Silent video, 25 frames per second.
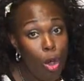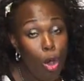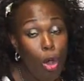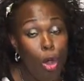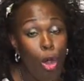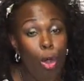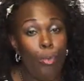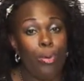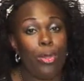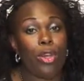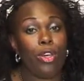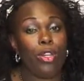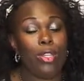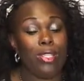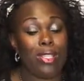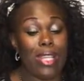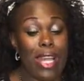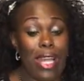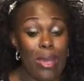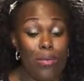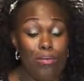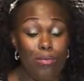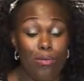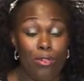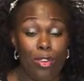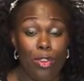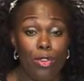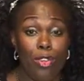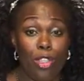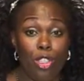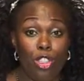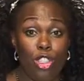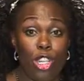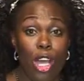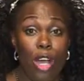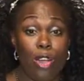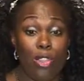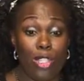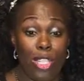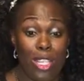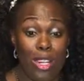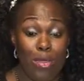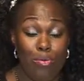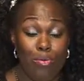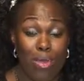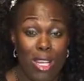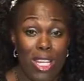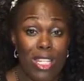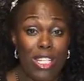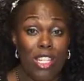or because they feel the child's in
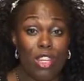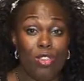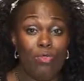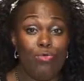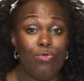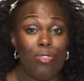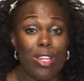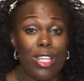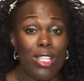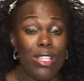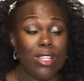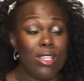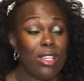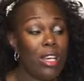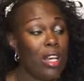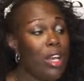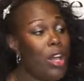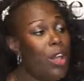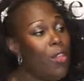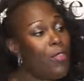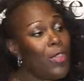immediate risk,